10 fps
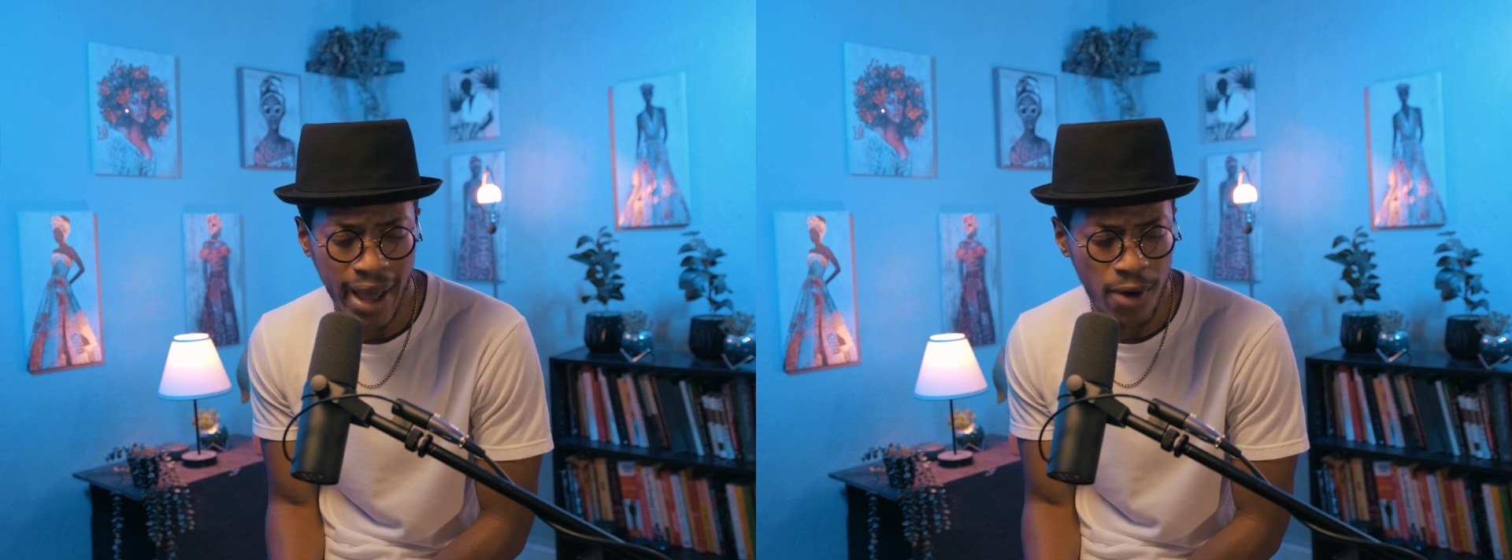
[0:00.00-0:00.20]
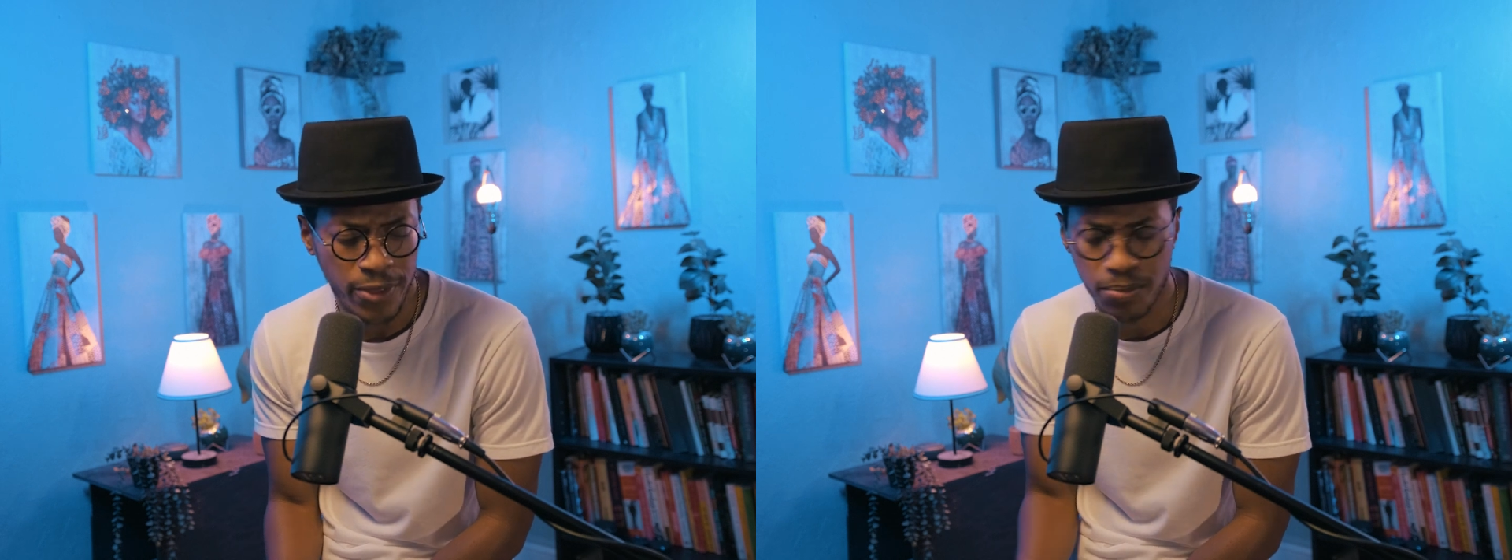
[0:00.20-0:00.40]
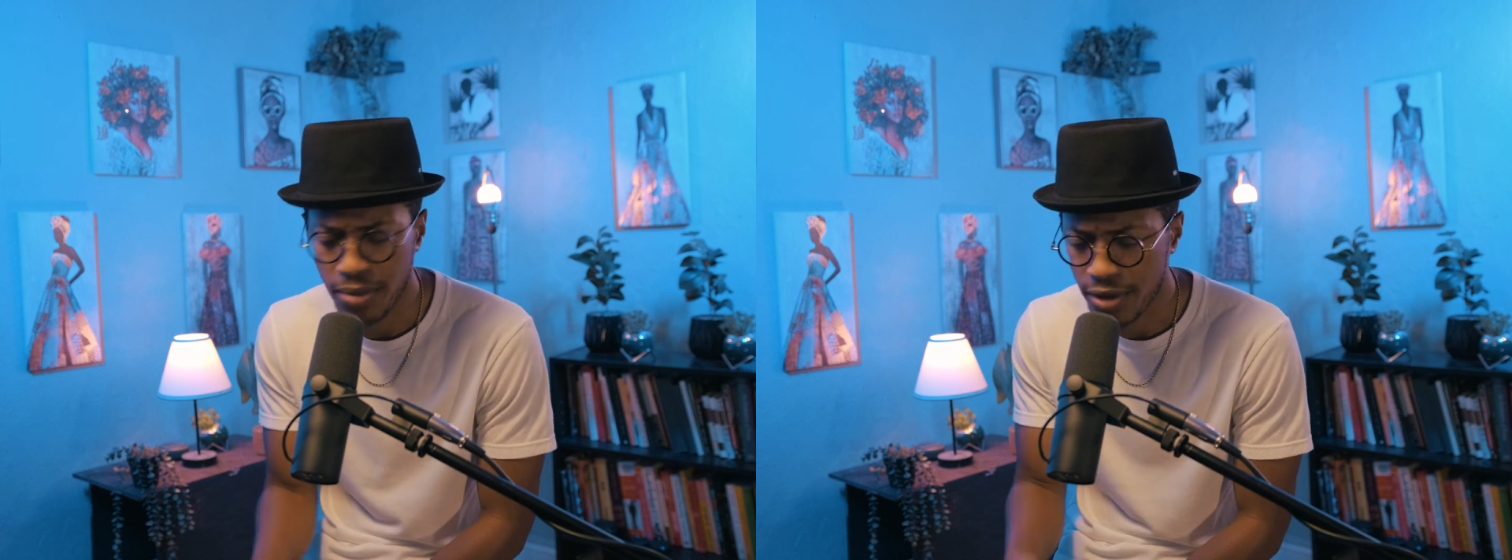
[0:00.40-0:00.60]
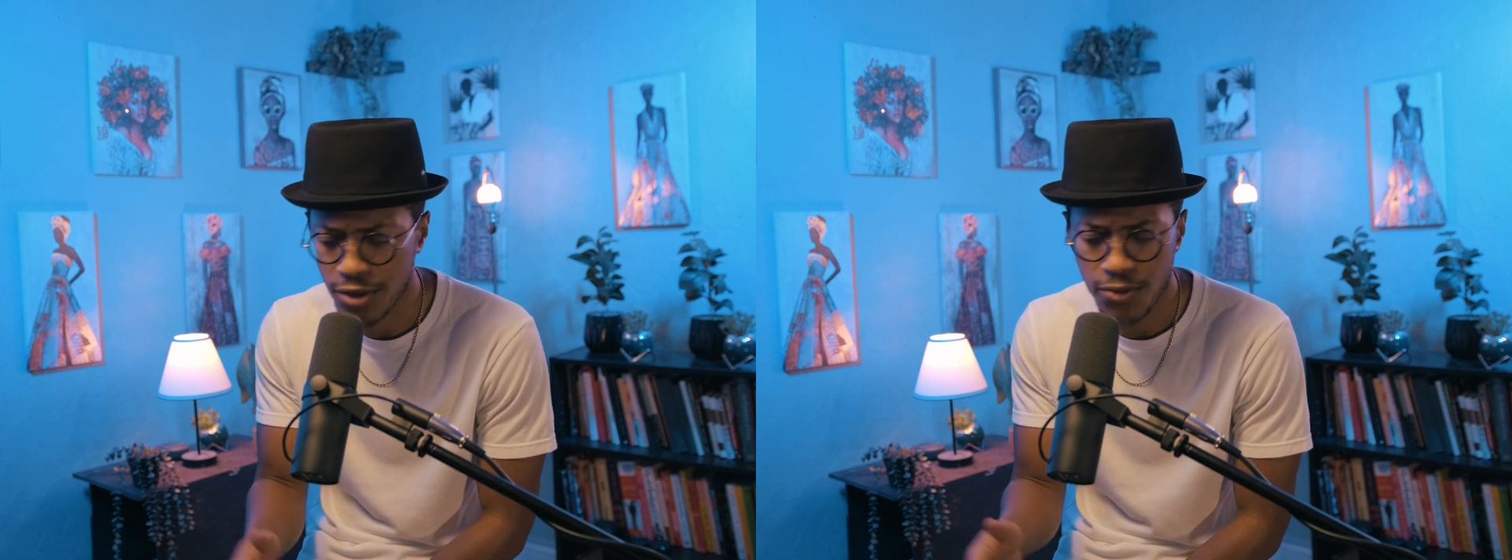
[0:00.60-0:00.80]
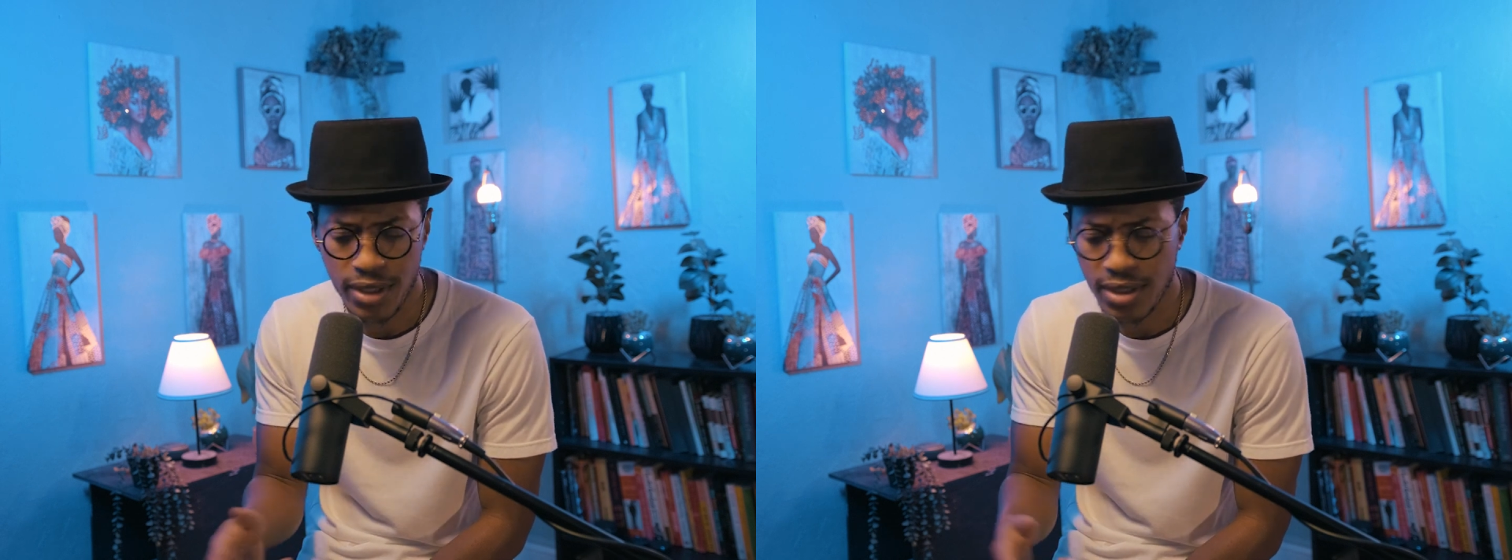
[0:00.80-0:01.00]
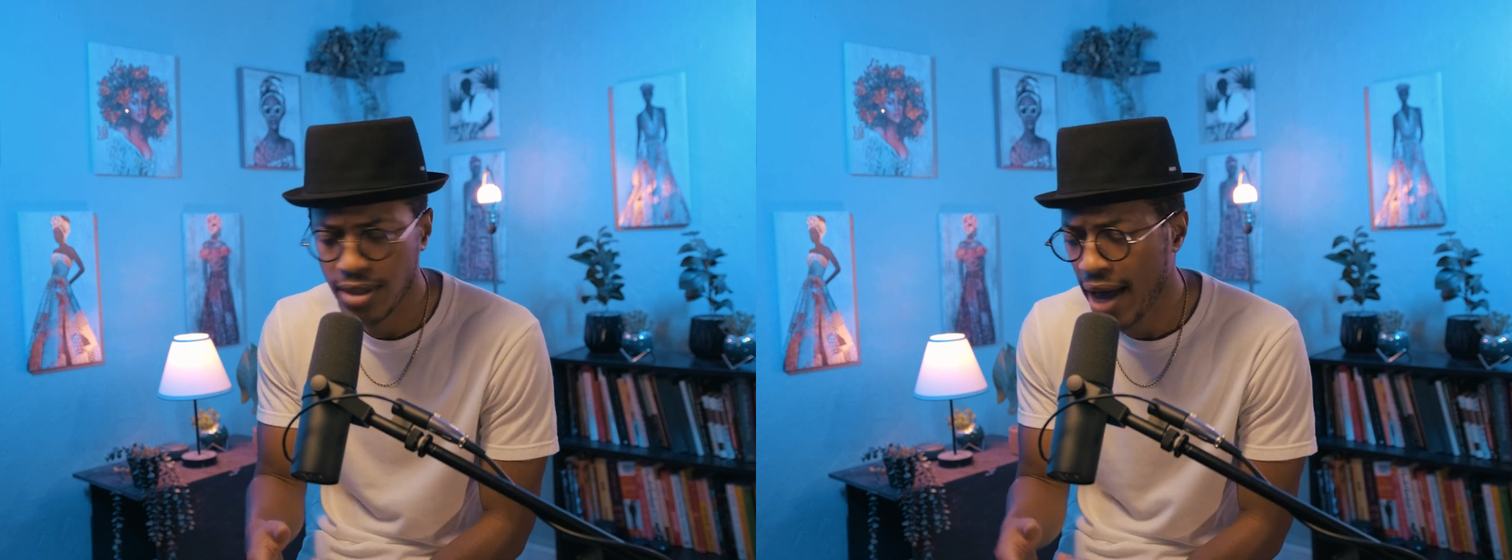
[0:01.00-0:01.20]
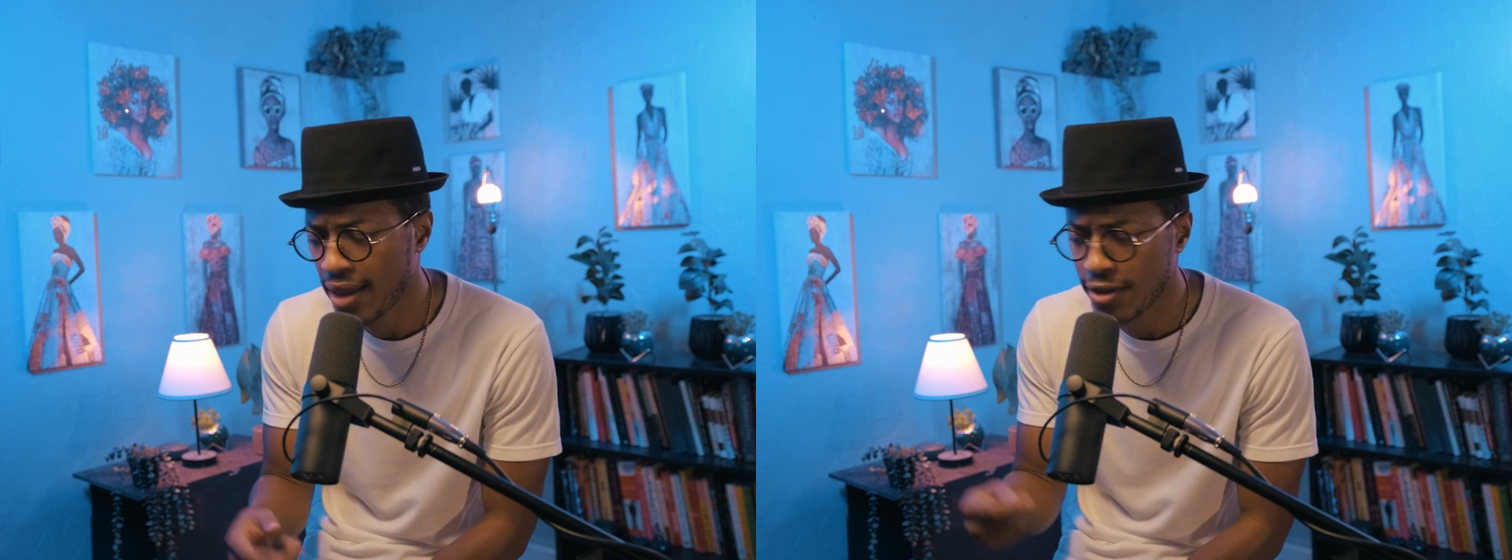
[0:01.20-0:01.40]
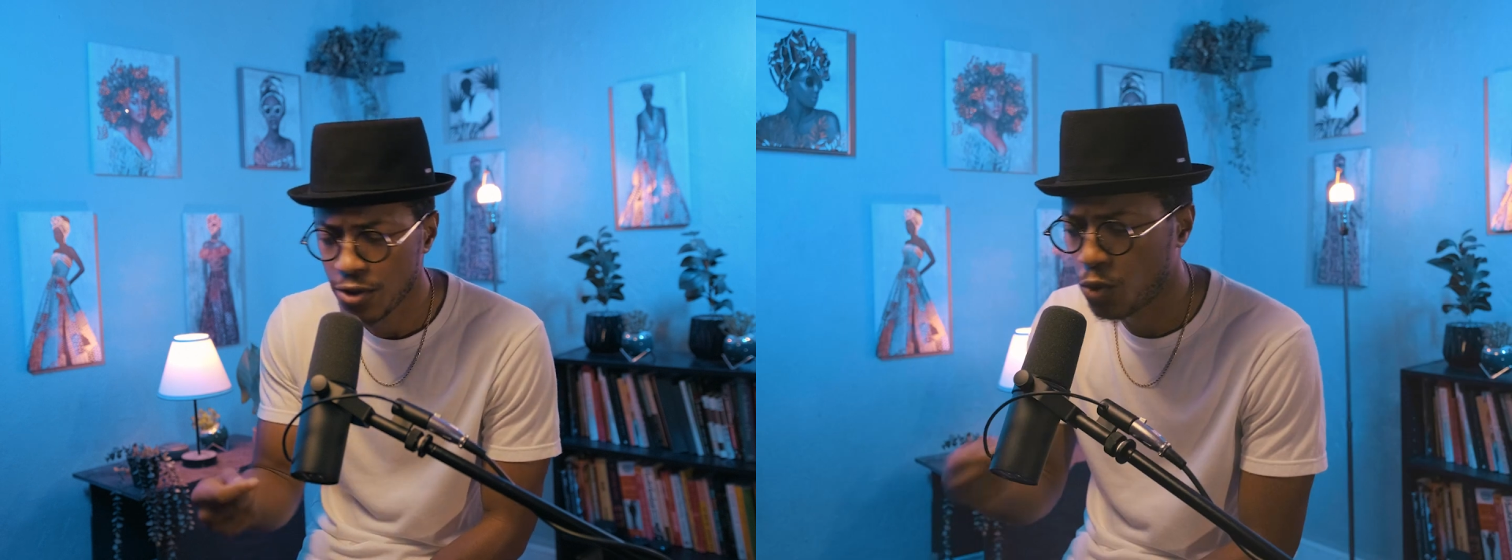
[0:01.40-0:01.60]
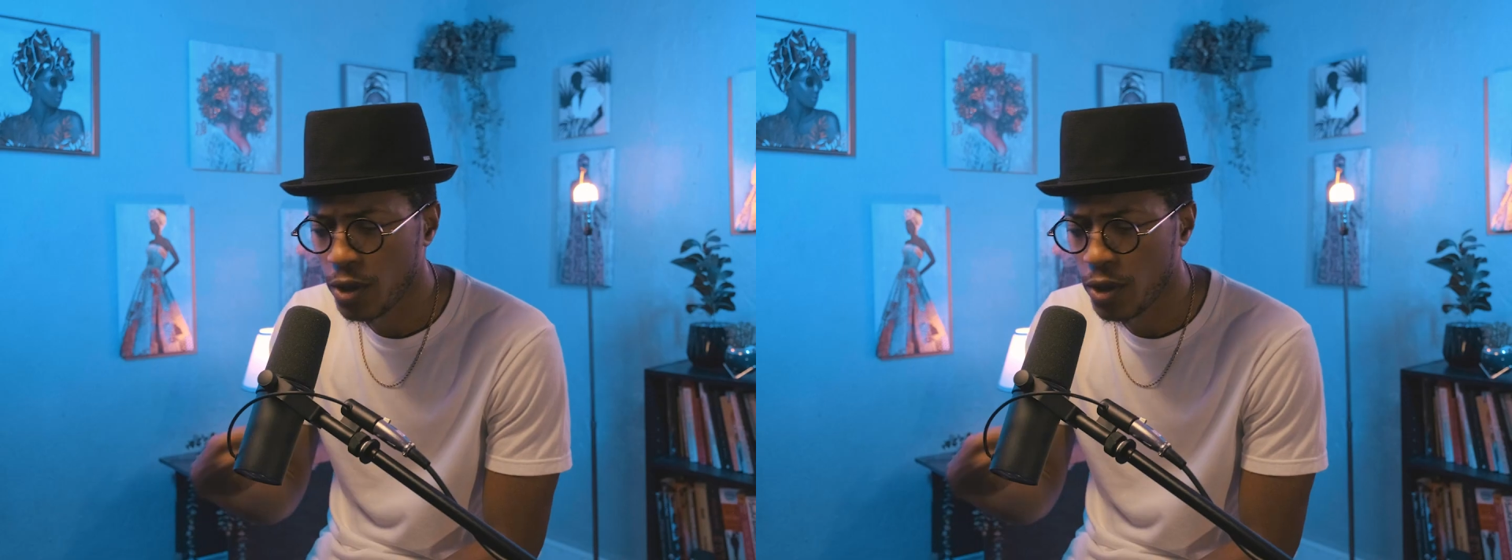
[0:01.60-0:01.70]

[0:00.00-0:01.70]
out the blistering silence